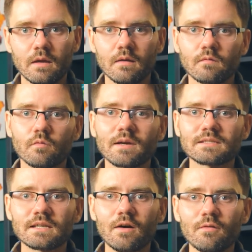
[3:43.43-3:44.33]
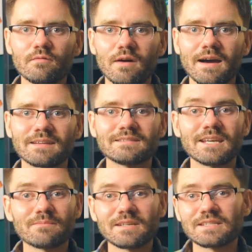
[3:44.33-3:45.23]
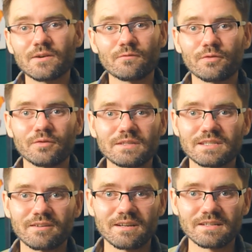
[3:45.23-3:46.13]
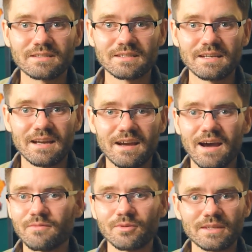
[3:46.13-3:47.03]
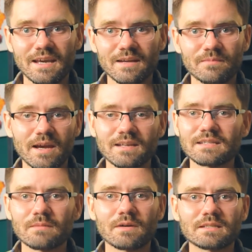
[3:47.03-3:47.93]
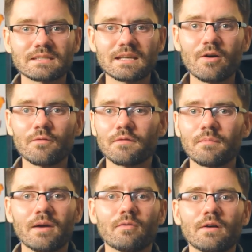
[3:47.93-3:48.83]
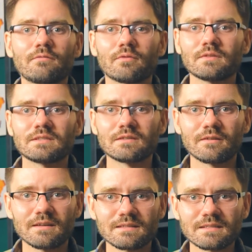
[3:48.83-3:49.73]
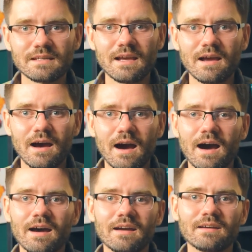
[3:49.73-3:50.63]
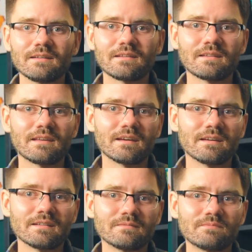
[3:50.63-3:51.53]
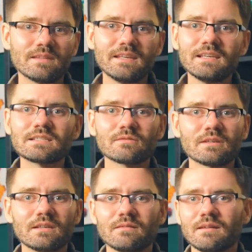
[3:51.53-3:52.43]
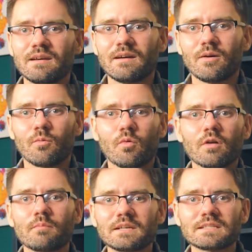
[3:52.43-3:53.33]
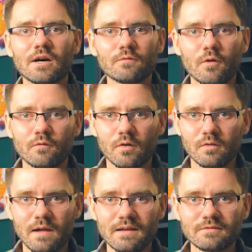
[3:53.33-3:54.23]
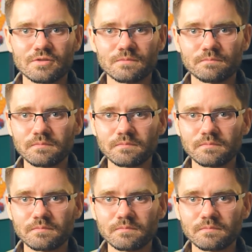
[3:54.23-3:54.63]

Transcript: For myself, I can take myself really serious. I really can. I can take myself and my life really serious. I can easily work myself over a ledge,